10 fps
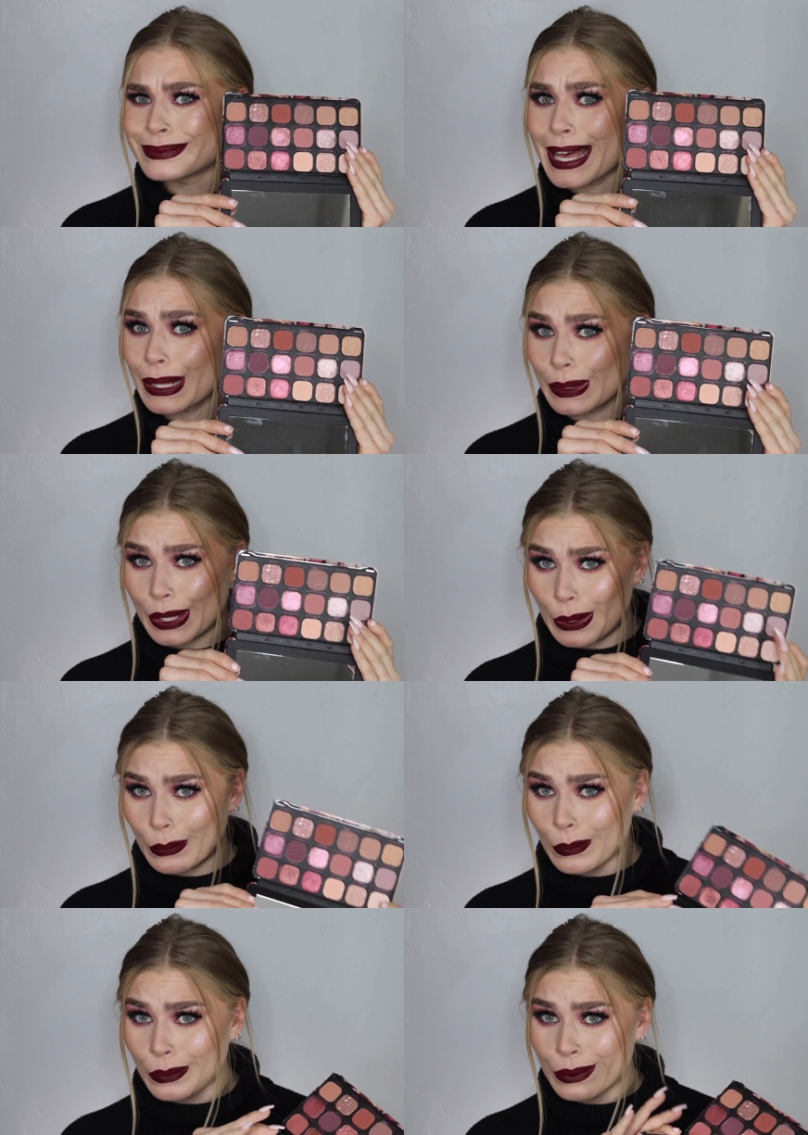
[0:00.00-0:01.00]

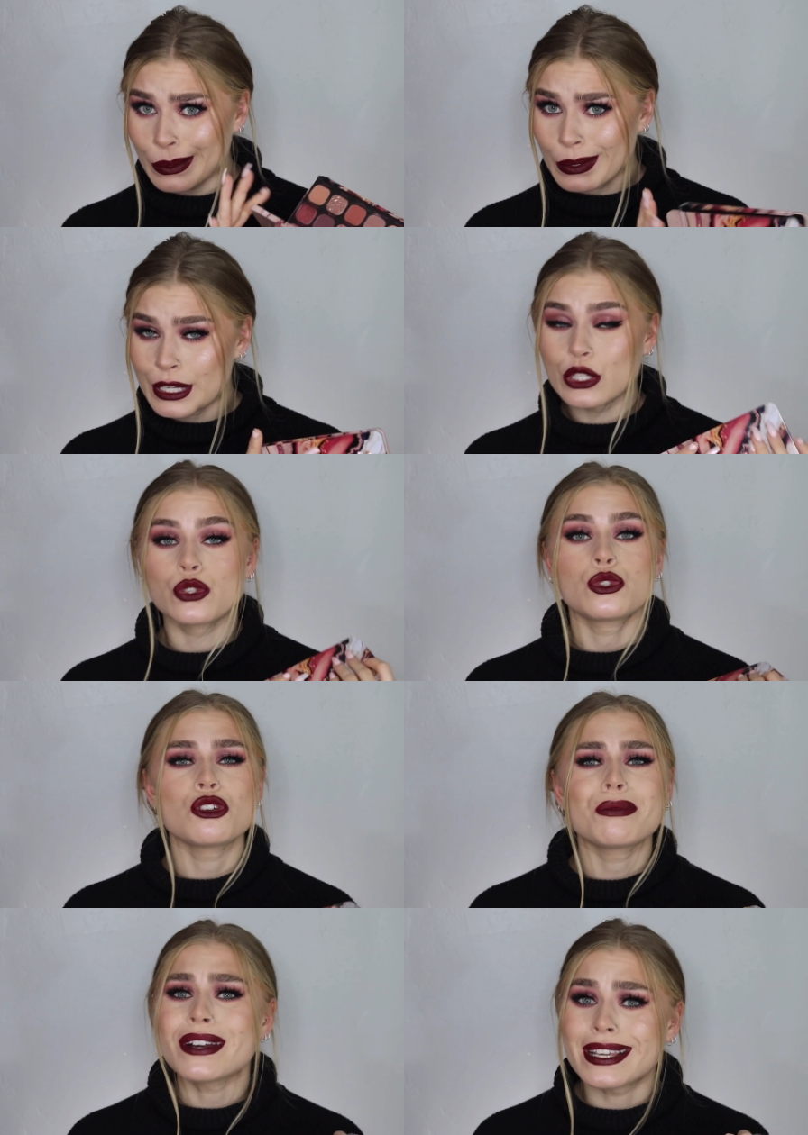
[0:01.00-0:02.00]
Hello.
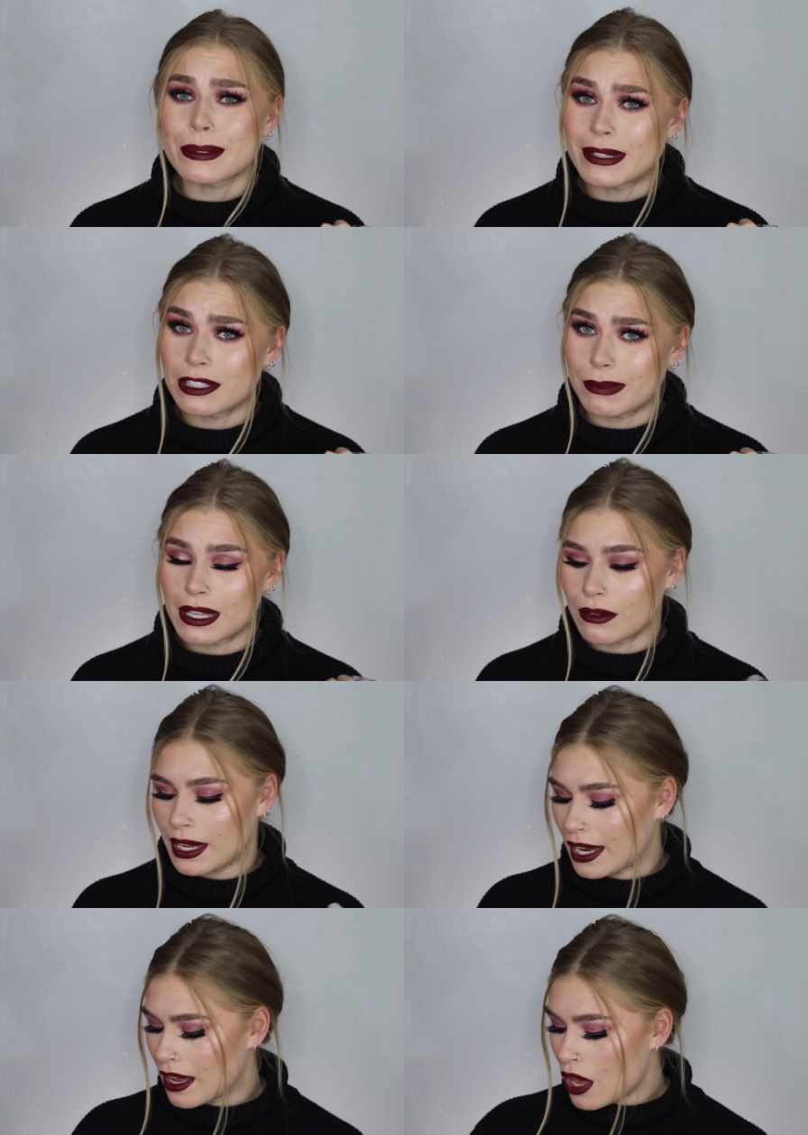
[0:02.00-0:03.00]
Super inexpensive, by the
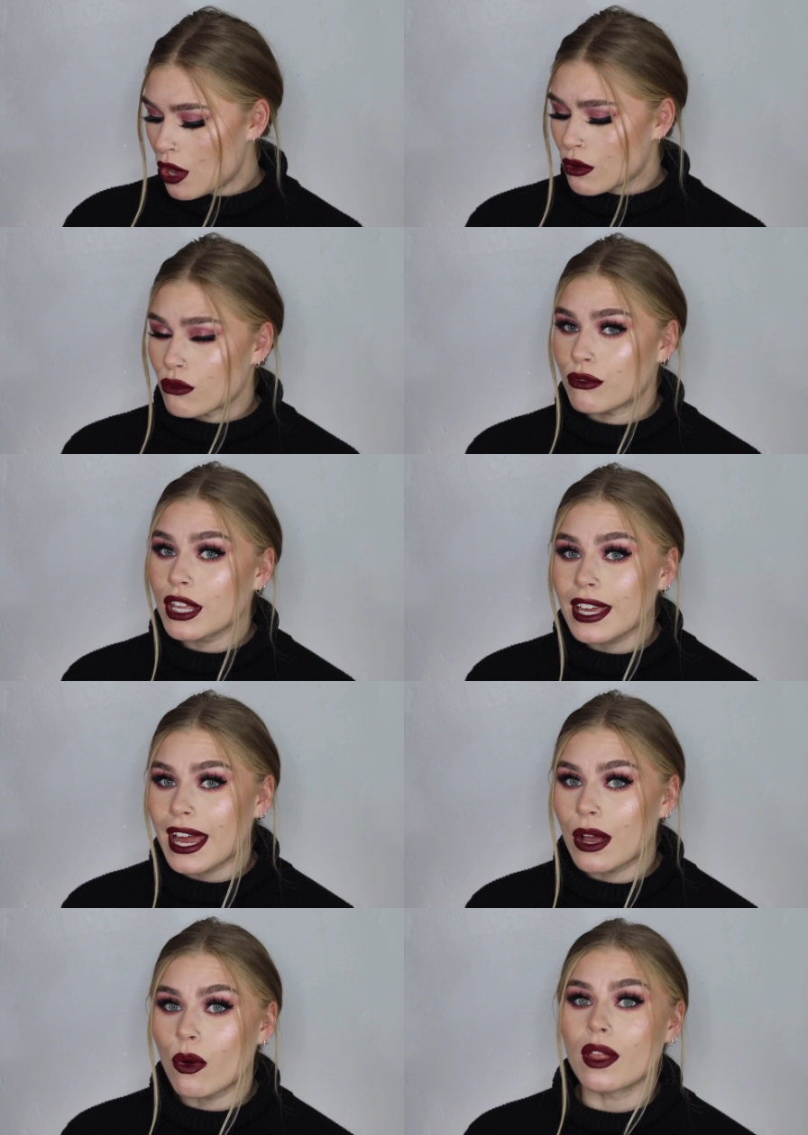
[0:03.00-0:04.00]
way. Really
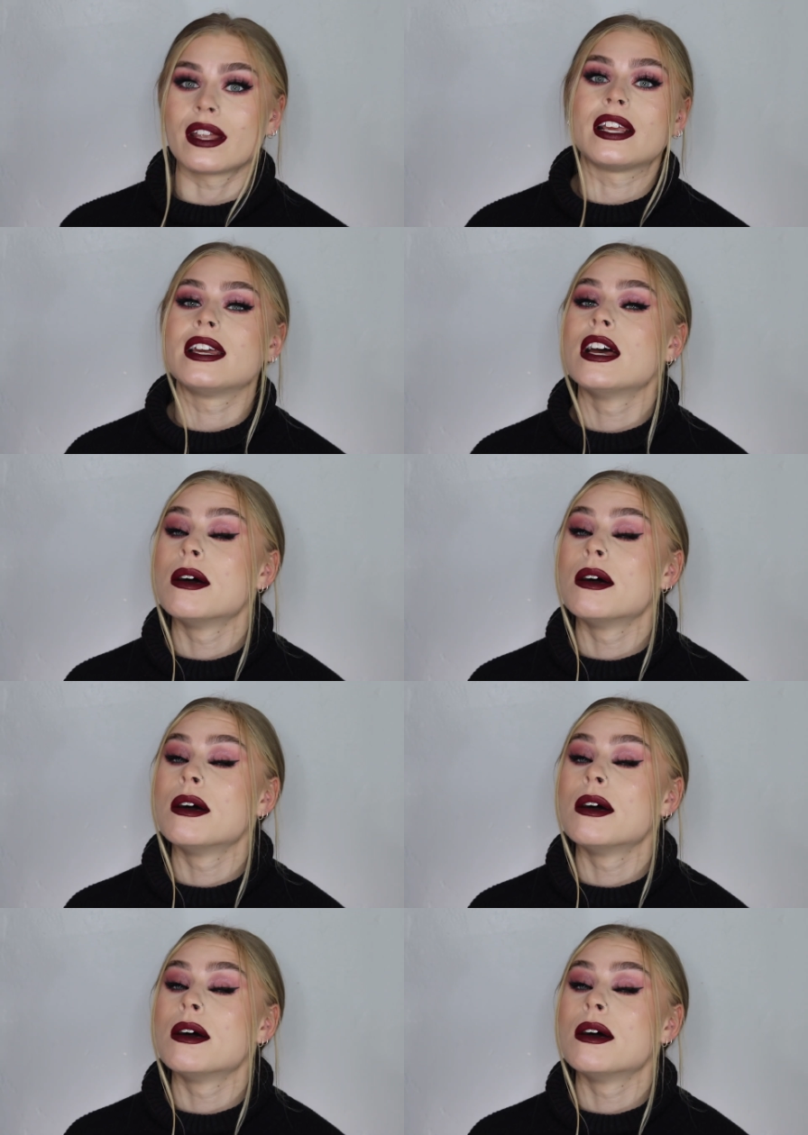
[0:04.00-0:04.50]
high quality.